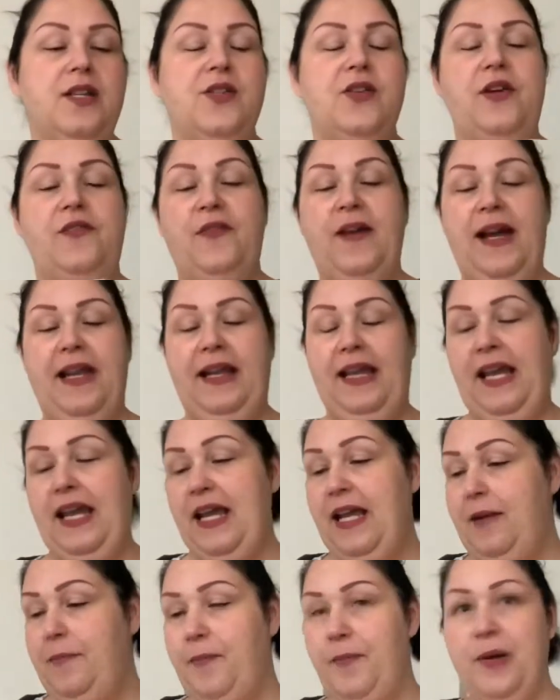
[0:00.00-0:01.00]
I finally
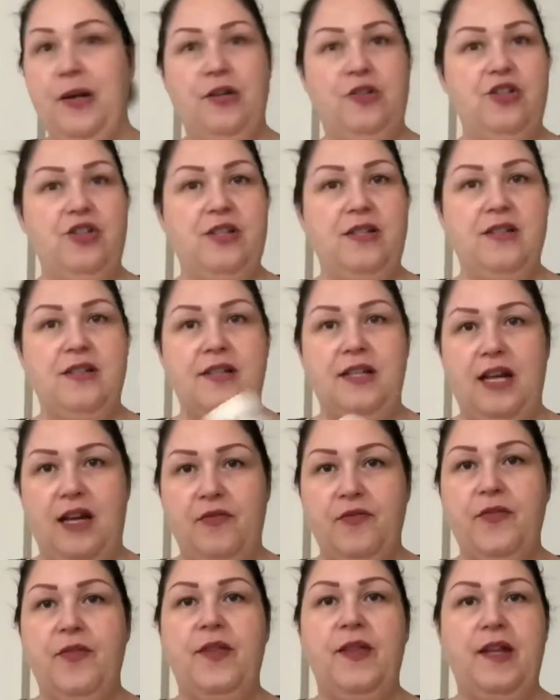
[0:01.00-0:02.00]
had purchased
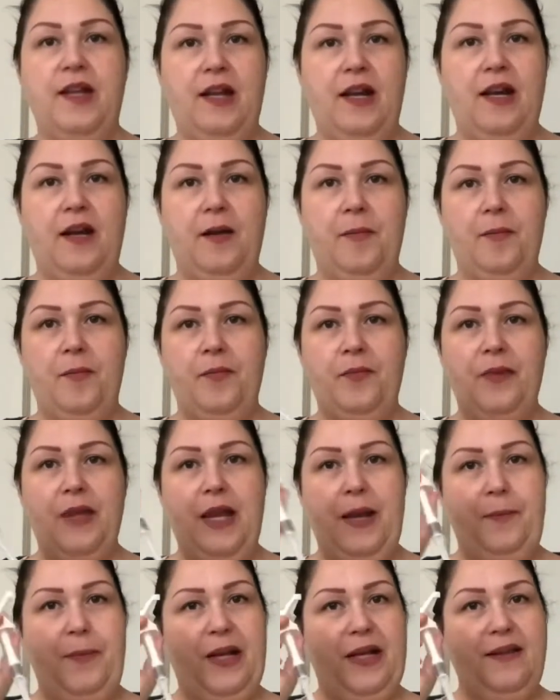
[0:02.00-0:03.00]
enough that
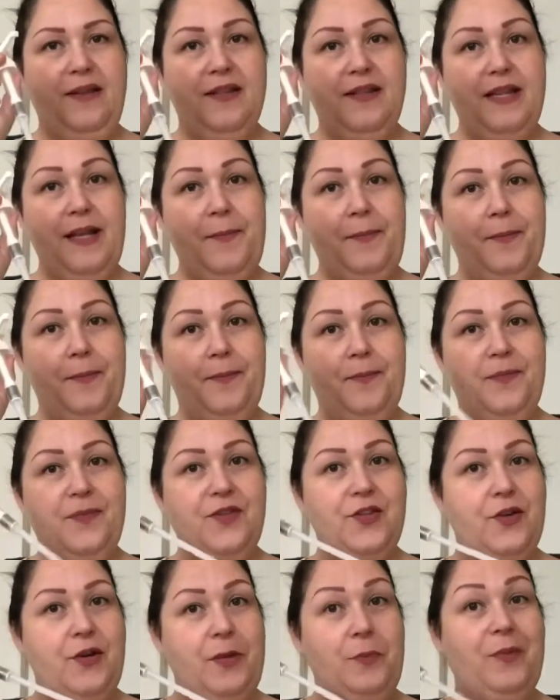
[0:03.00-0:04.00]
I picked this up.
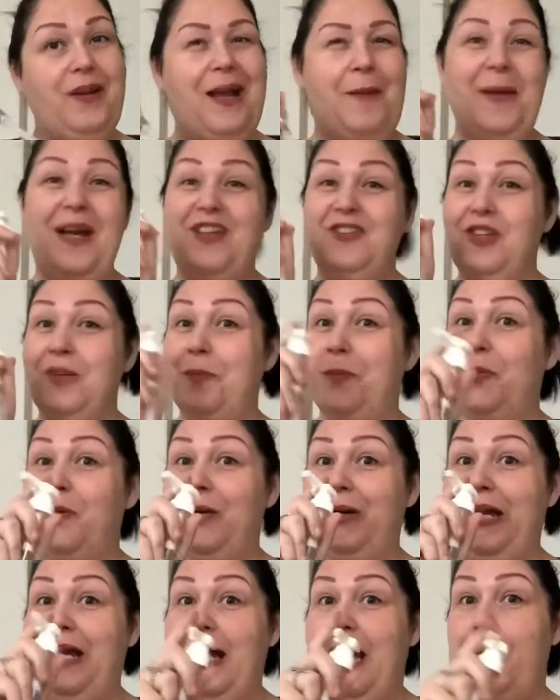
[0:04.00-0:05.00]
So I'm actually
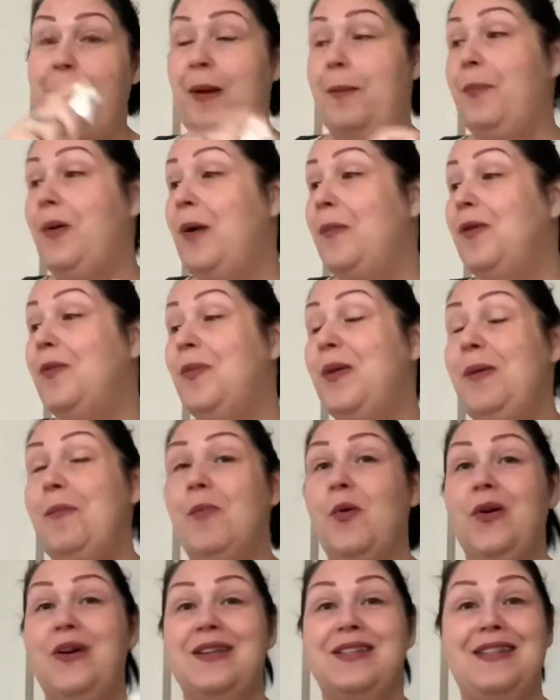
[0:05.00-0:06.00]
pretty happy. I'm probably
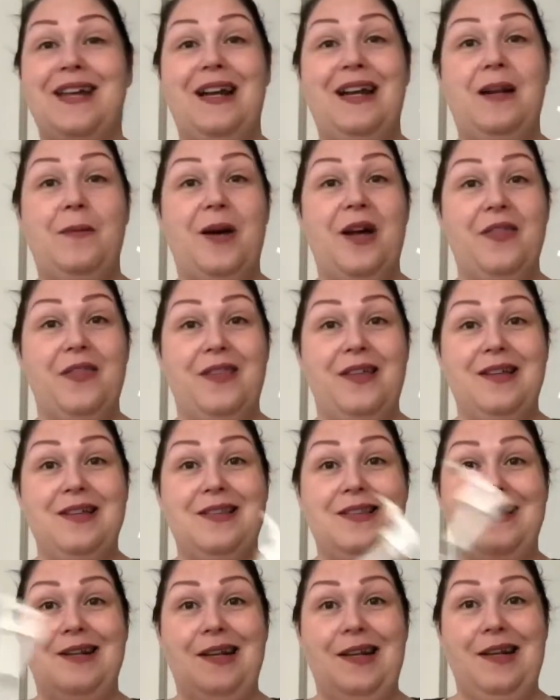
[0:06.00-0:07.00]
more excited about this
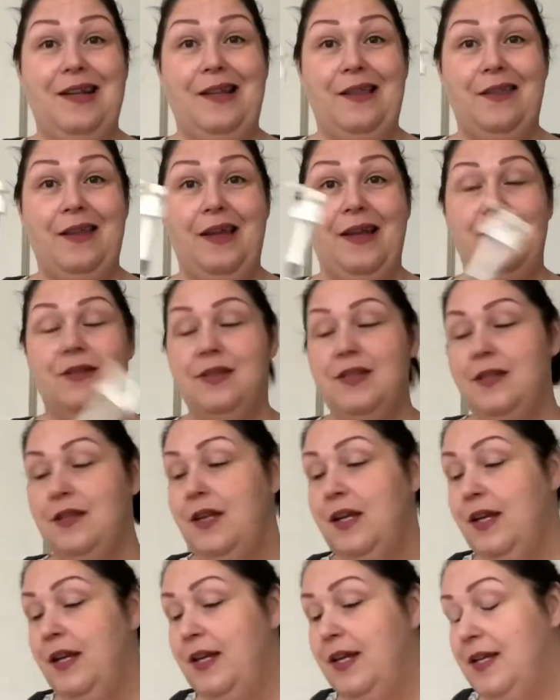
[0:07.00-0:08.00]
than anything else.
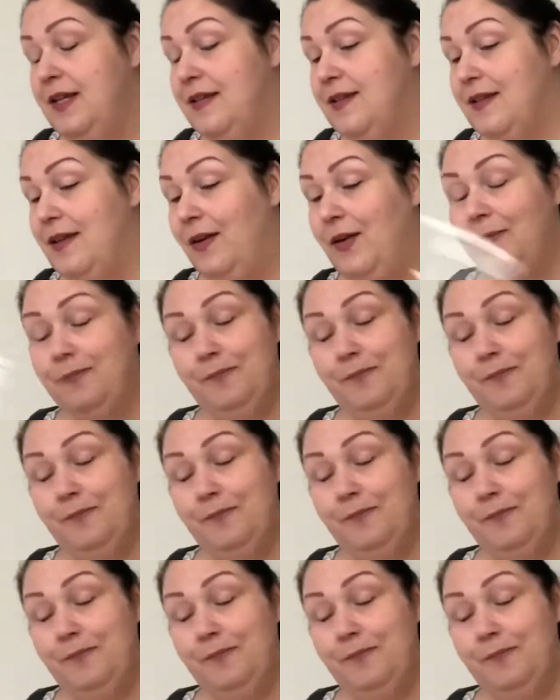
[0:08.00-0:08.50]
So